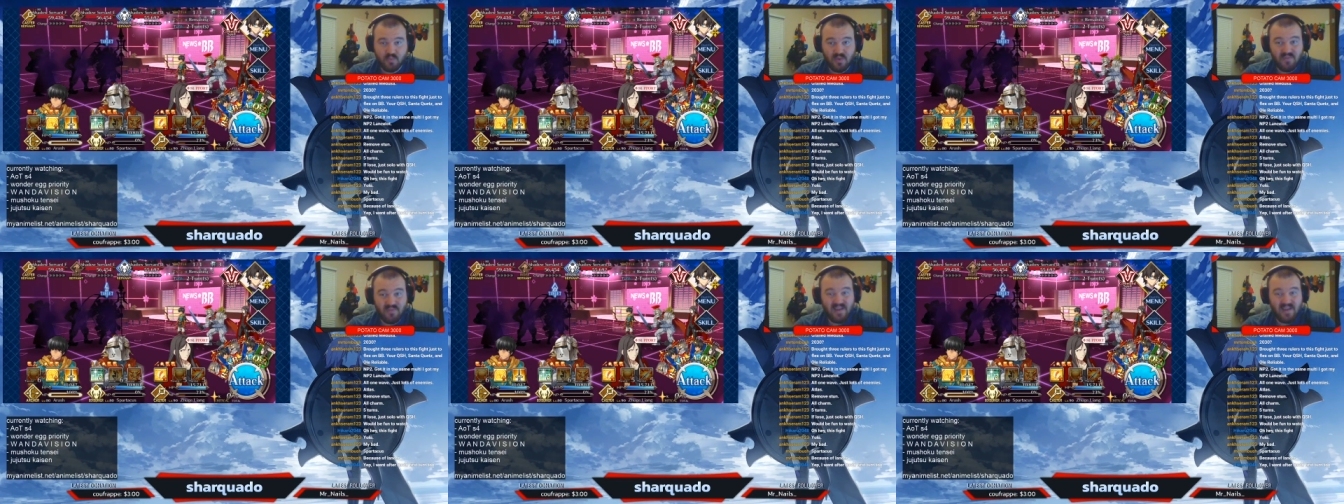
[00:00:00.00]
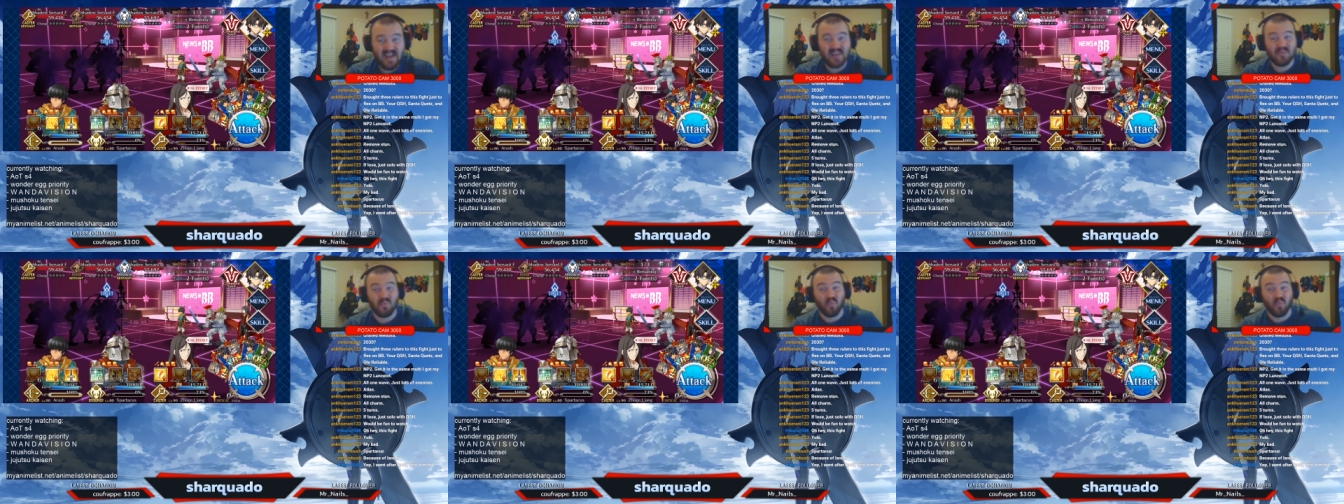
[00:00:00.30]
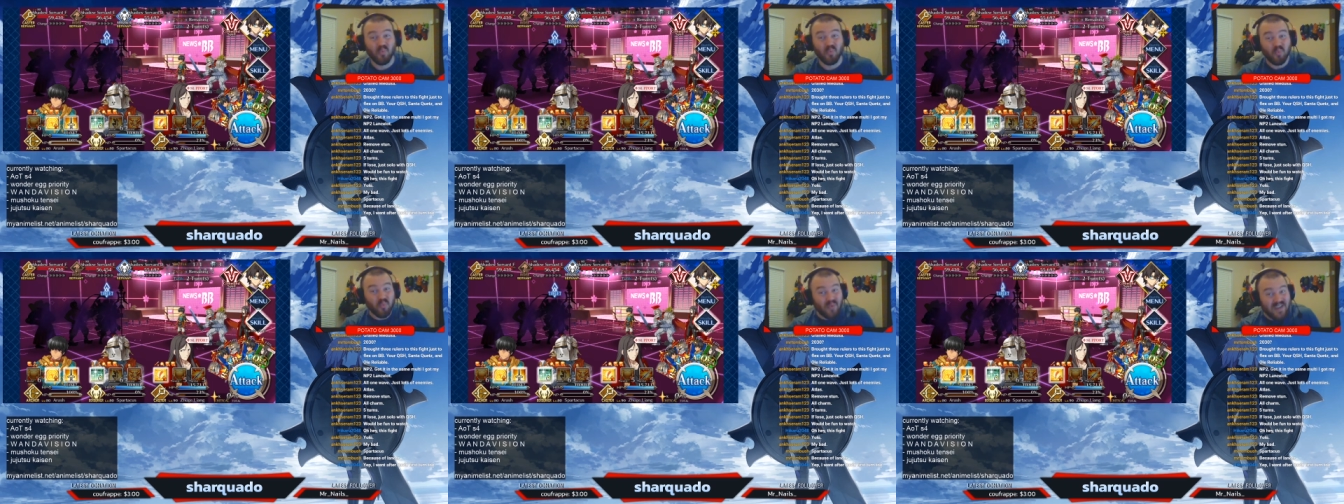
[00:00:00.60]
We've had
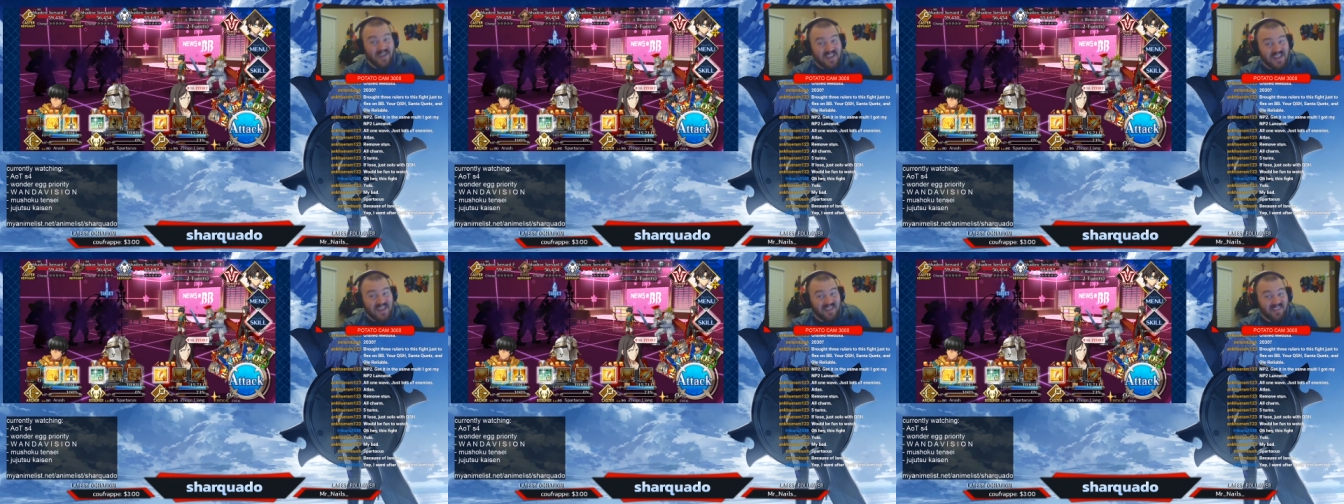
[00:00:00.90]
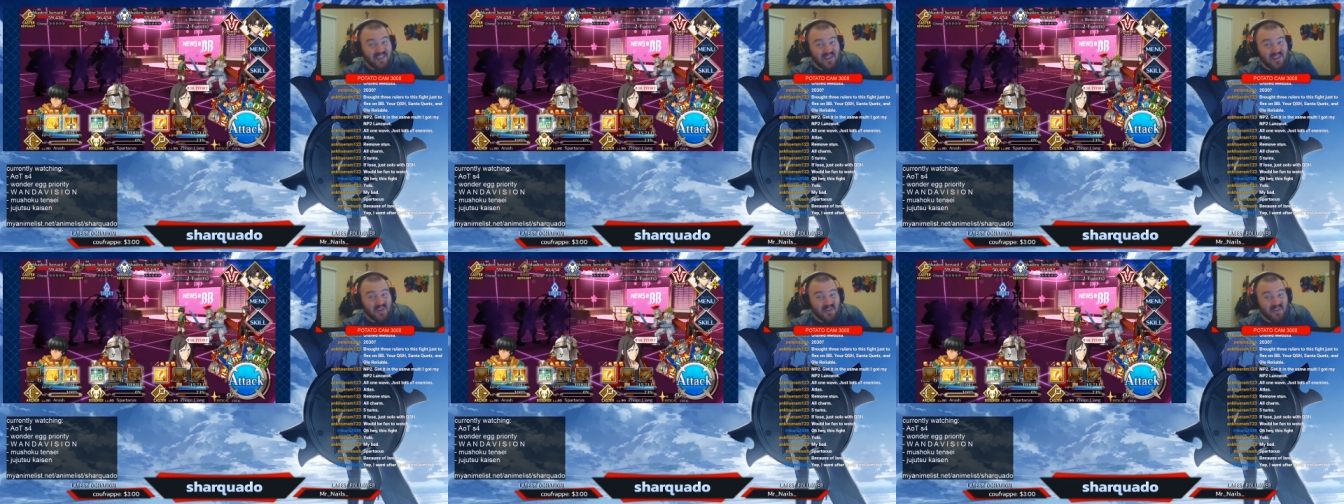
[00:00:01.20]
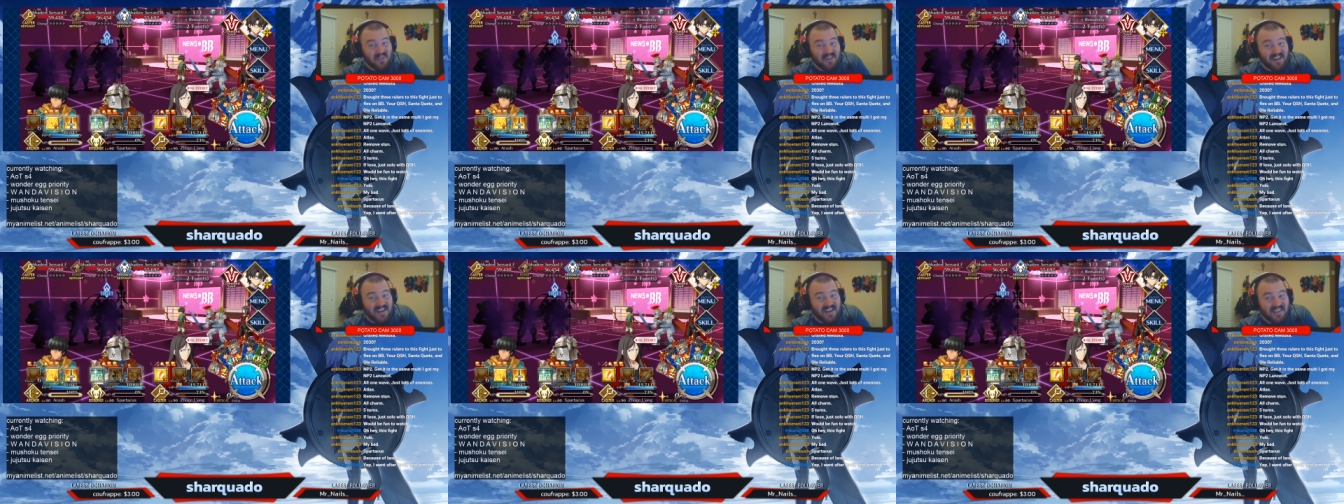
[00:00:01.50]
really good
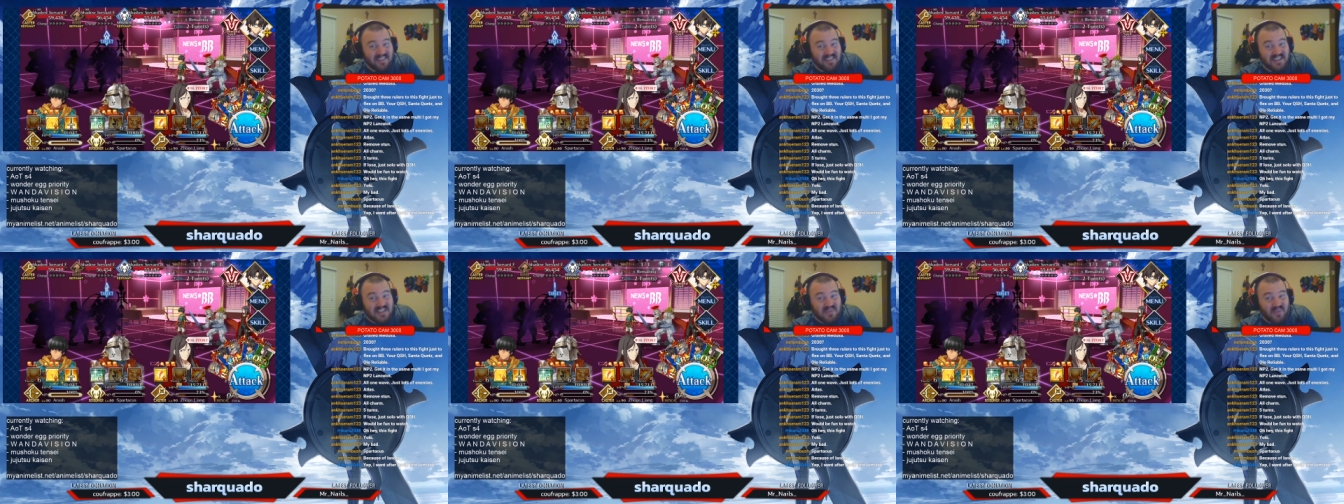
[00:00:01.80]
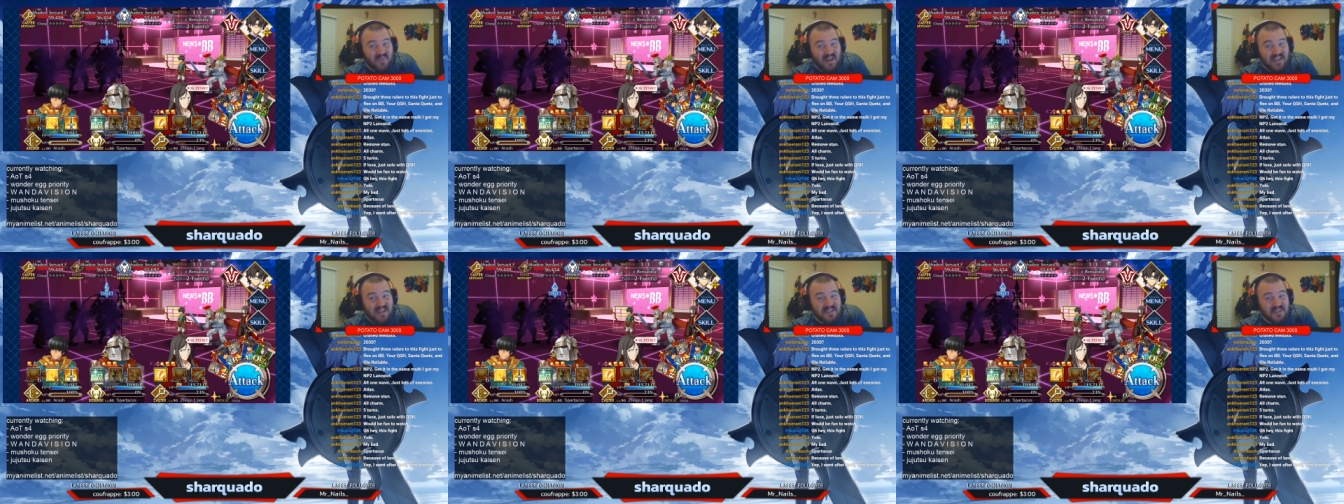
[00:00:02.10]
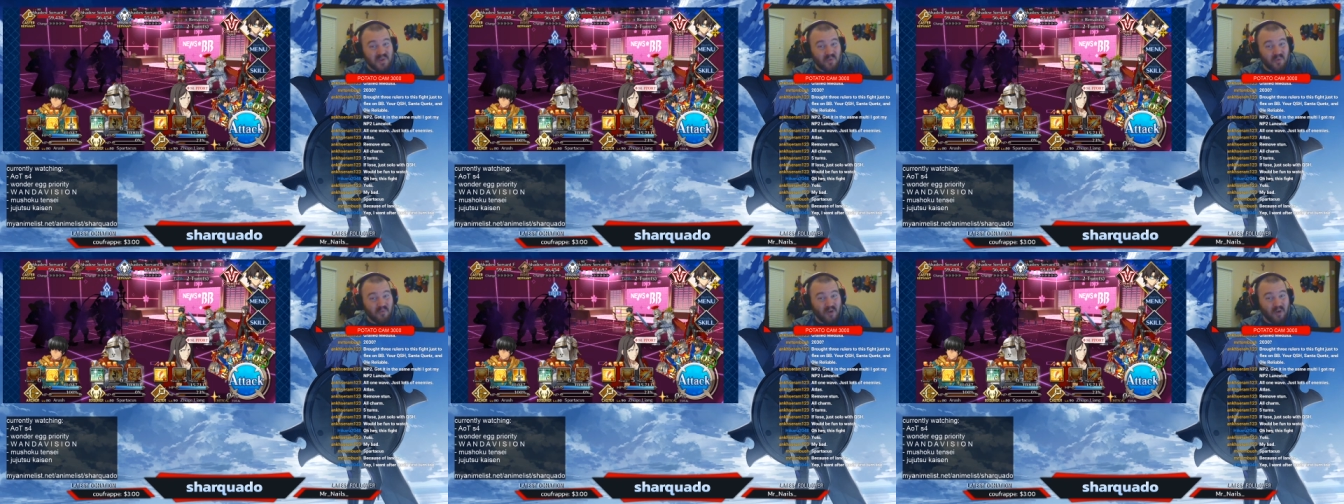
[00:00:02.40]
luck in this fight
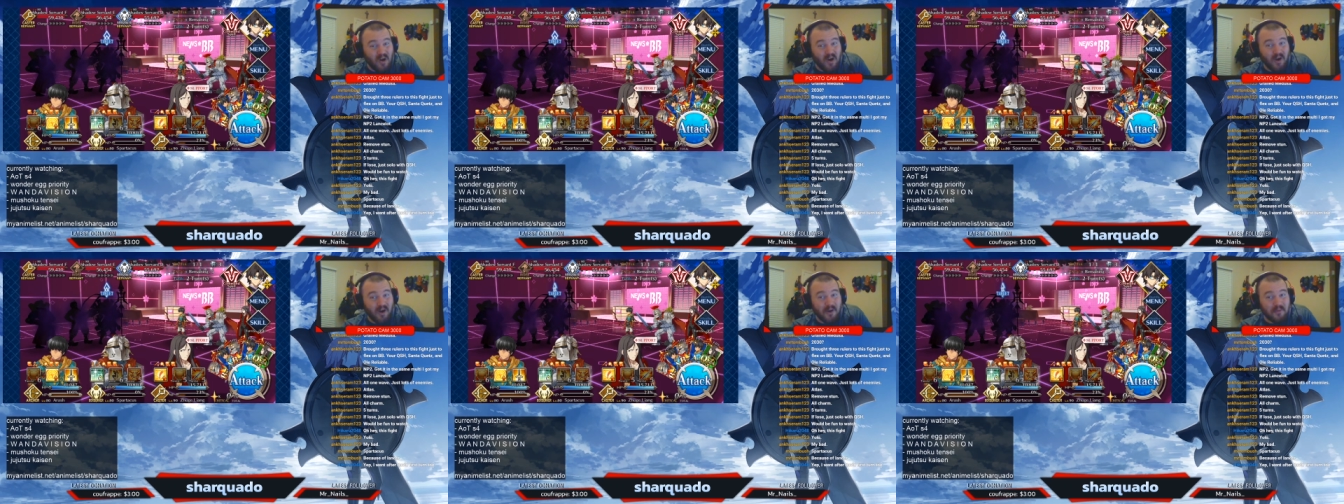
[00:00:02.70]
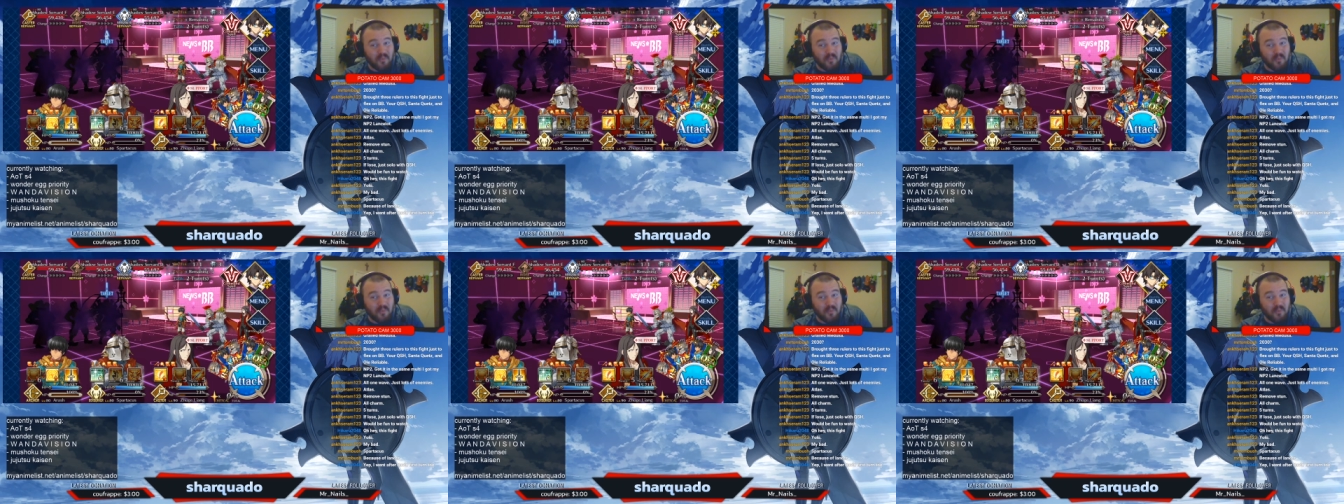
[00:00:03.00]
so far.